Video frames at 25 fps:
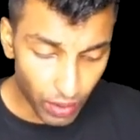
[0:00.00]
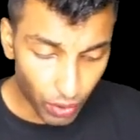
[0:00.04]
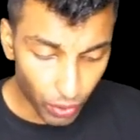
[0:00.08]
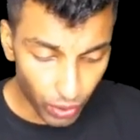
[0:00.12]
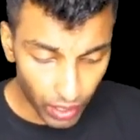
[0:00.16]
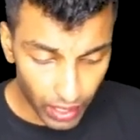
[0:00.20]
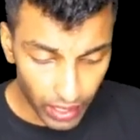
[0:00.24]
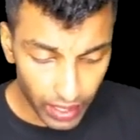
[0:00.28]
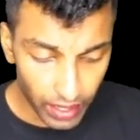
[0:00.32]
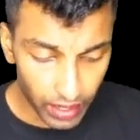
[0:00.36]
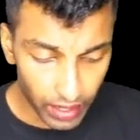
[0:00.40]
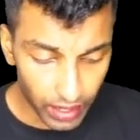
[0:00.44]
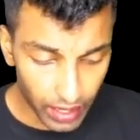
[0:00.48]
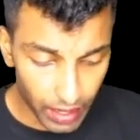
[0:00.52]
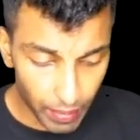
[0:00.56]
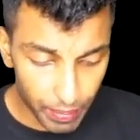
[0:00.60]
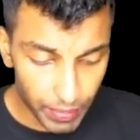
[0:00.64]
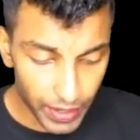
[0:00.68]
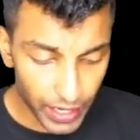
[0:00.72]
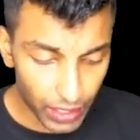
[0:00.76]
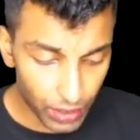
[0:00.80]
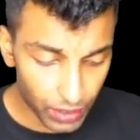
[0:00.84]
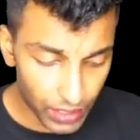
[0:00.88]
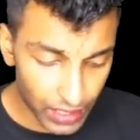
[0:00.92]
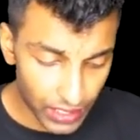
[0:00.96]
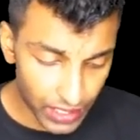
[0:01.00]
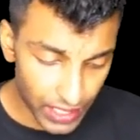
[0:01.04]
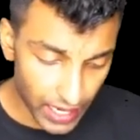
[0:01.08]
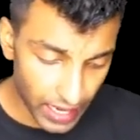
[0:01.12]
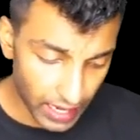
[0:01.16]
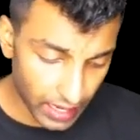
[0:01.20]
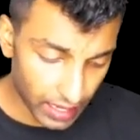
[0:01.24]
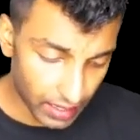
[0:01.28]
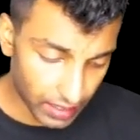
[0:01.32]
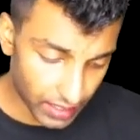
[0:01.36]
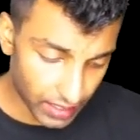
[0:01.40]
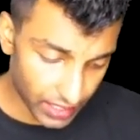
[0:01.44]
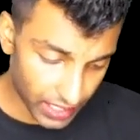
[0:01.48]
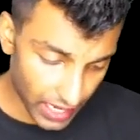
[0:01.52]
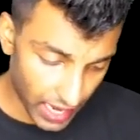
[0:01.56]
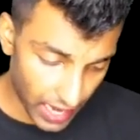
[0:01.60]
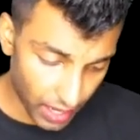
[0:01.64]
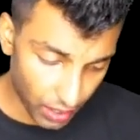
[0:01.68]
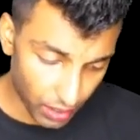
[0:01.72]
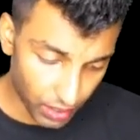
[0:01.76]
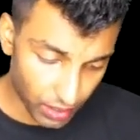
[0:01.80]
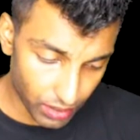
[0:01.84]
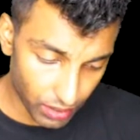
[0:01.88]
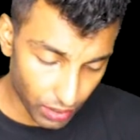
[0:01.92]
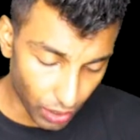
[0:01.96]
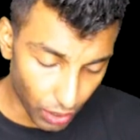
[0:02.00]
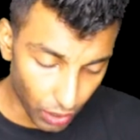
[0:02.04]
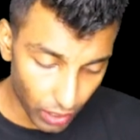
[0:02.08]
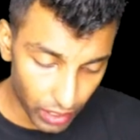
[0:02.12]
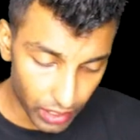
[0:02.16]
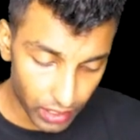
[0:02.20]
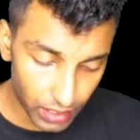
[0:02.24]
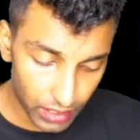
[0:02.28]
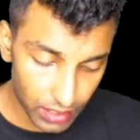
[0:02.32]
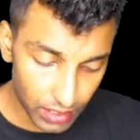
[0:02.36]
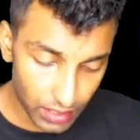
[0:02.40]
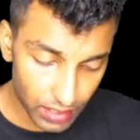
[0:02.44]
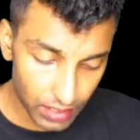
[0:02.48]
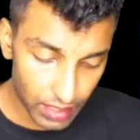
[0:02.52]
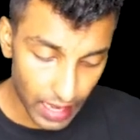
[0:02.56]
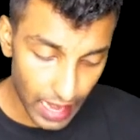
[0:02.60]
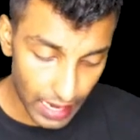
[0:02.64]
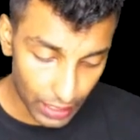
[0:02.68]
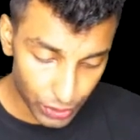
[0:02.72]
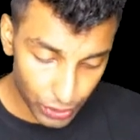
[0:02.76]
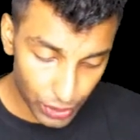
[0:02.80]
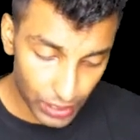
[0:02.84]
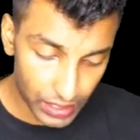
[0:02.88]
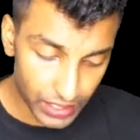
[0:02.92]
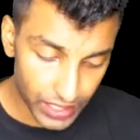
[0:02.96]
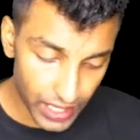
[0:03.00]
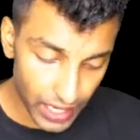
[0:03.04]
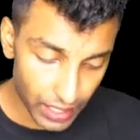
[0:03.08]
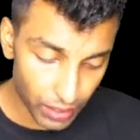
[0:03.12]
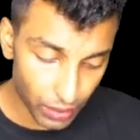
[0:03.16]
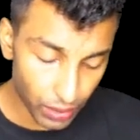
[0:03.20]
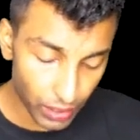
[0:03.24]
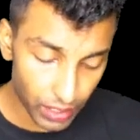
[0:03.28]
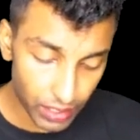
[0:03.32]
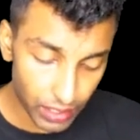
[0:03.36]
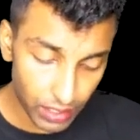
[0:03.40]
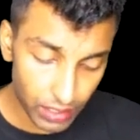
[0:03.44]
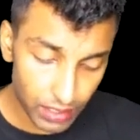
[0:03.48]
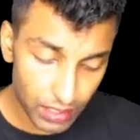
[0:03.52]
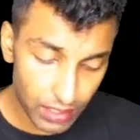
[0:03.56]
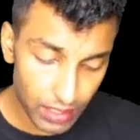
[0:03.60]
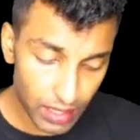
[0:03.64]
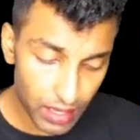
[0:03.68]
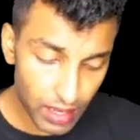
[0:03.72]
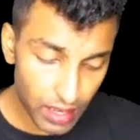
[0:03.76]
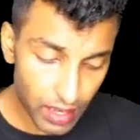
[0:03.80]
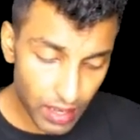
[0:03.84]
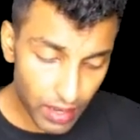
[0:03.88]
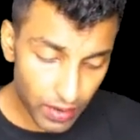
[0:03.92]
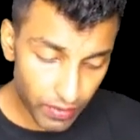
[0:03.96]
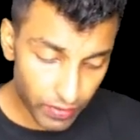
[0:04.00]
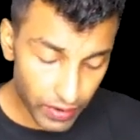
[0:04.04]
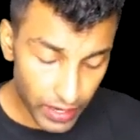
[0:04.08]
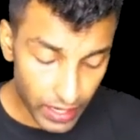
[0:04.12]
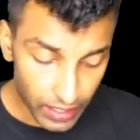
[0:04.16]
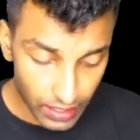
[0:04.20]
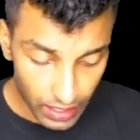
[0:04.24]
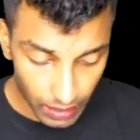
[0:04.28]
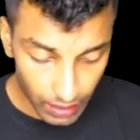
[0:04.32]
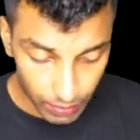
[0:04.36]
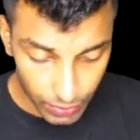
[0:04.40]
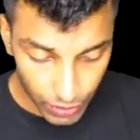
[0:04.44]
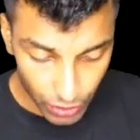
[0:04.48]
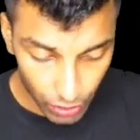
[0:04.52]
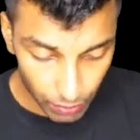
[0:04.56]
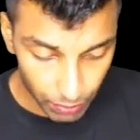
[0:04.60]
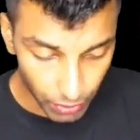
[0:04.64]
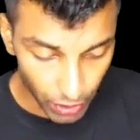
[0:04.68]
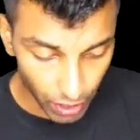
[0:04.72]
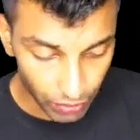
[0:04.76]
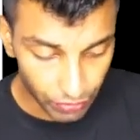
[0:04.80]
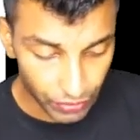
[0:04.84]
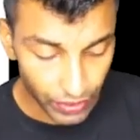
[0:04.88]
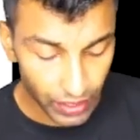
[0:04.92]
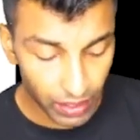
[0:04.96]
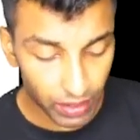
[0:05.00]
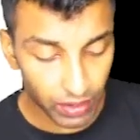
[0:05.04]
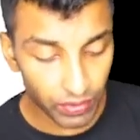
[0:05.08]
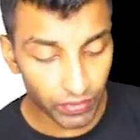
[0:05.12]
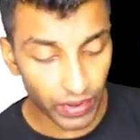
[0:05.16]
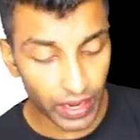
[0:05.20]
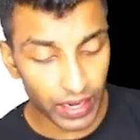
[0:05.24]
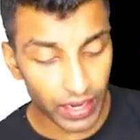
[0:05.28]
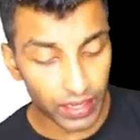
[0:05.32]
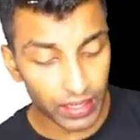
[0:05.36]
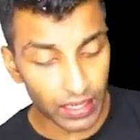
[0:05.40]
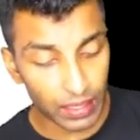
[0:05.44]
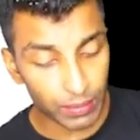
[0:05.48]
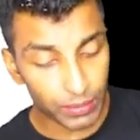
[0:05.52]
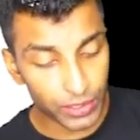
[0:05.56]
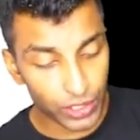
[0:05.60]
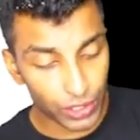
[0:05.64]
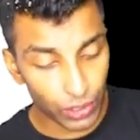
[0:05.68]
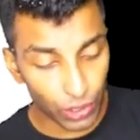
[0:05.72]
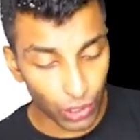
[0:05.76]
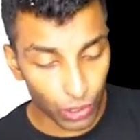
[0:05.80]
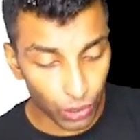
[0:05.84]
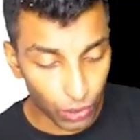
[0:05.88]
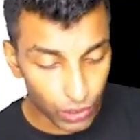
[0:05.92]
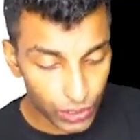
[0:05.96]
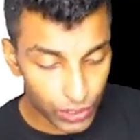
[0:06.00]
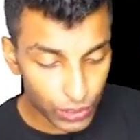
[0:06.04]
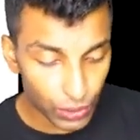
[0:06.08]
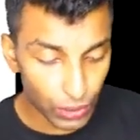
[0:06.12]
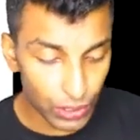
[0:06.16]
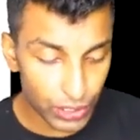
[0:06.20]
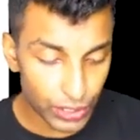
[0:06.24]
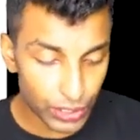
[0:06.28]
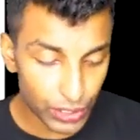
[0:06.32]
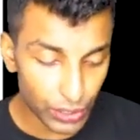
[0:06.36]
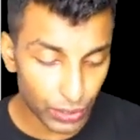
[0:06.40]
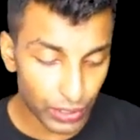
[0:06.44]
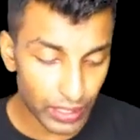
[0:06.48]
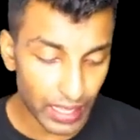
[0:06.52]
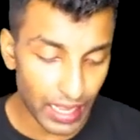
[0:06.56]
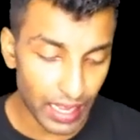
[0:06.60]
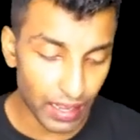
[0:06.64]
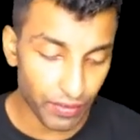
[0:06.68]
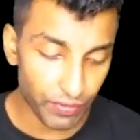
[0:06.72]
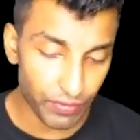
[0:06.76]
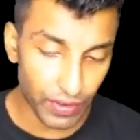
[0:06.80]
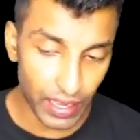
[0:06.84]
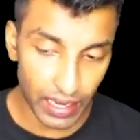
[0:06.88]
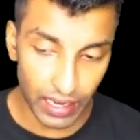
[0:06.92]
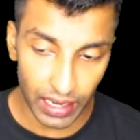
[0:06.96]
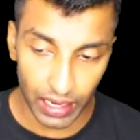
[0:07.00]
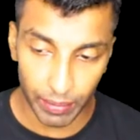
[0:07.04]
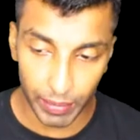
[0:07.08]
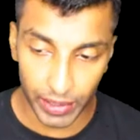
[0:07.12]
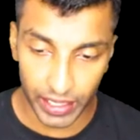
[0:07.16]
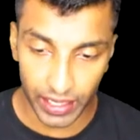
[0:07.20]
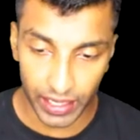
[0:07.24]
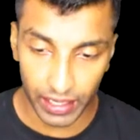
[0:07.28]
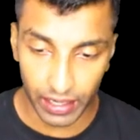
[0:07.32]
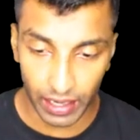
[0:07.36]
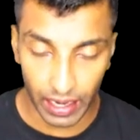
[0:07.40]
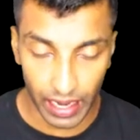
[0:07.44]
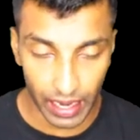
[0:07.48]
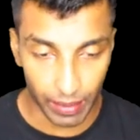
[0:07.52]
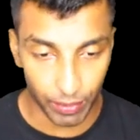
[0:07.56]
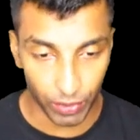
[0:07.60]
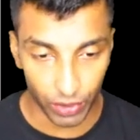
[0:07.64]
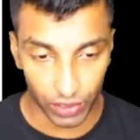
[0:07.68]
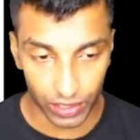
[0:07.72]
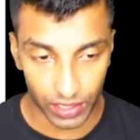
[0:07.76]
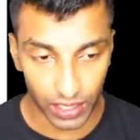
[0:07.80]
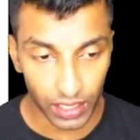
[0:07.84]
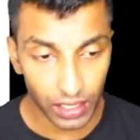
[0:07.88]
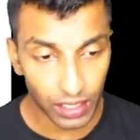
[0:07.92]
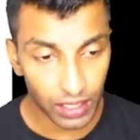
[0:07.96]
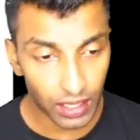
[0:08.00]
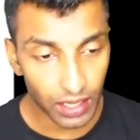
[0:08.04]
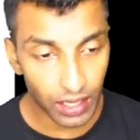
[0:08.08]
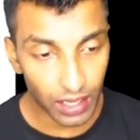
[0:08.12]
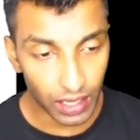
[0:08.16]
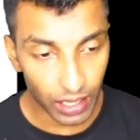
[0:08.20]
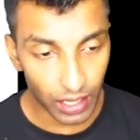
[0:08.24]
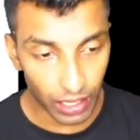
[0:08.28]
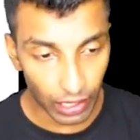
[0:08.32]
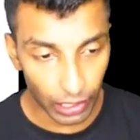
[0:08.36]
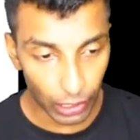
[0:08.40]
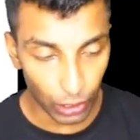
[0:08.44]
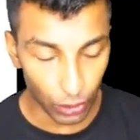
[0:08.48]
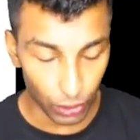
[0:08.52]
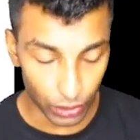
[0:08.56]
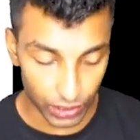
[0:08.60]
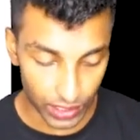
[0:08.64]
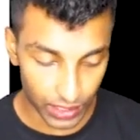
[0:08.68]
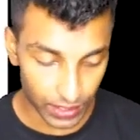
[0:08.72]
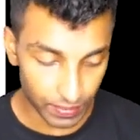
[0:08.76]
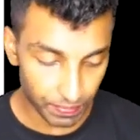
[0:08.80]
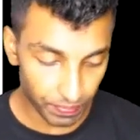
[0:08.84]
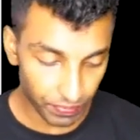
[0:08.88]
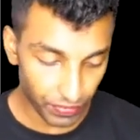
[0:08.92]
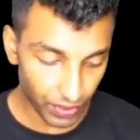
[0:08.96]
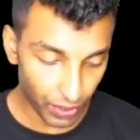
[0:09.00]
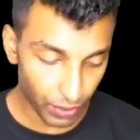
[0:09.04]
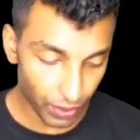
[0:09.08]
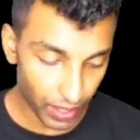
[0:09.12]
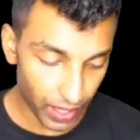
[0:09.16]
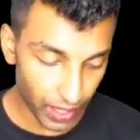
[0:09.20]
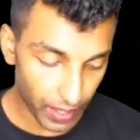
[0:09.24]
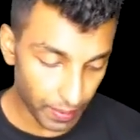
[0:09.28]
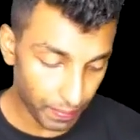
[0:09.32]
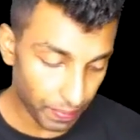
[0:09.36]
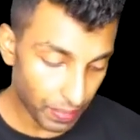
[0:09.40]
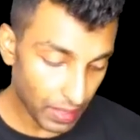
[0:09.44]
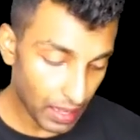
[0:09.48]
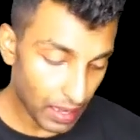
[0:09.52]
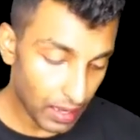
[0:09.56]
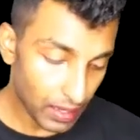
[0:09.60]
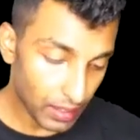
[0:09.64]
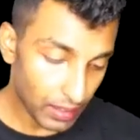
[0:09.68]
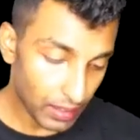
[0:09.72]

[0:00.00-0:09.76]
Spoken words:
only compared to the shareholders, actual shareholders. When it comes to profit, when it comes to loss also, they have very limited claim on the loss. Okay.